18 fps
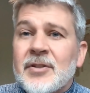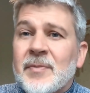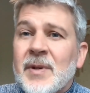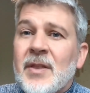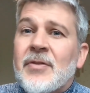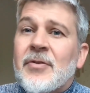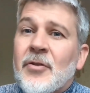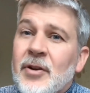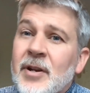I
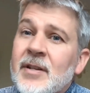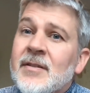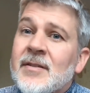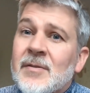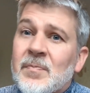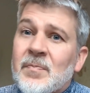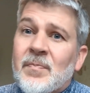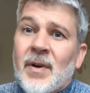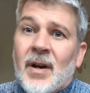mean, 30
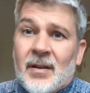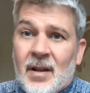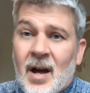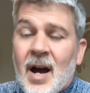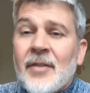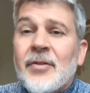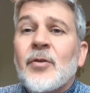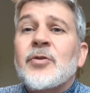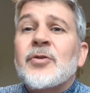is a
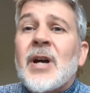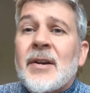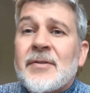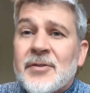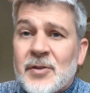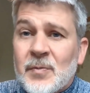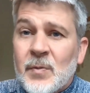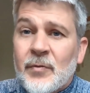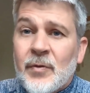lot. Those
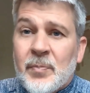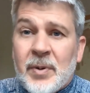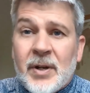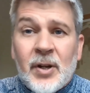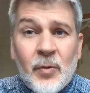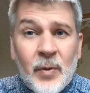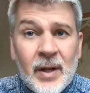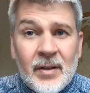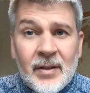houses are moving
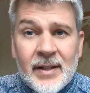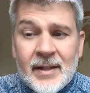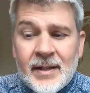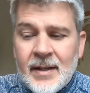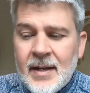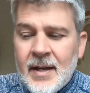pretty quickly.